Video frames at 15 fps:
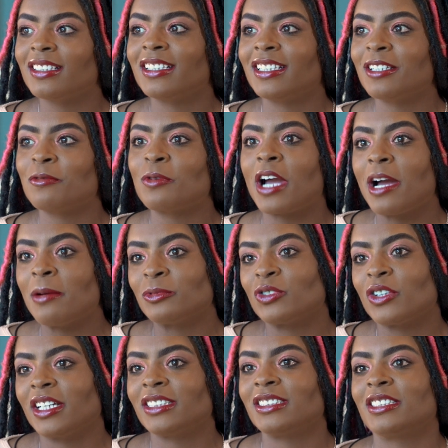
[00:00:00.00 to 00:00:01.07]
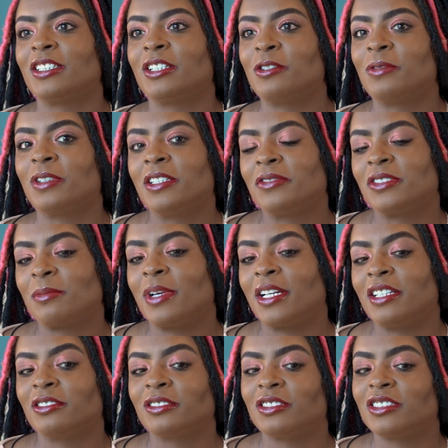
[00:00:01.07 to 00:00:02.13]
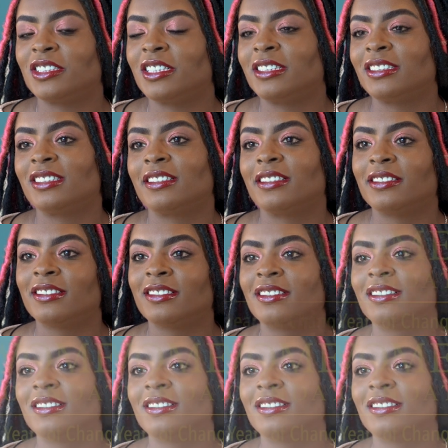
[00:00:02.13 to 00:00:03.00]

get where I'm trying to go and give somebody else a chance here.